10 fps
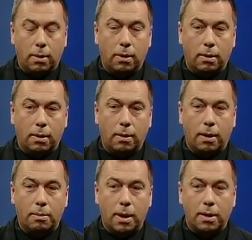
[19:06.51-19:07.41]
you know,
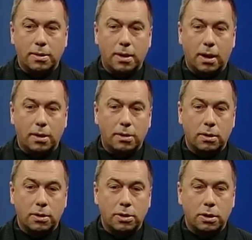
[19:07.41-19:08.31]
I might say
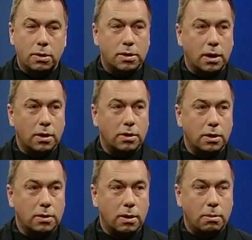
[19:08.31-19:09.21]
certain
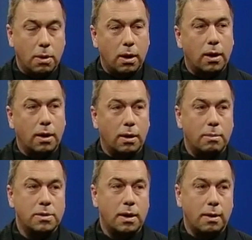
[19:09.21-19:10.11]
jurisdictions are marketing
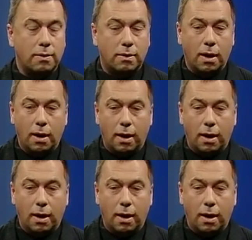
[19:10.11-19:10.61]
themselves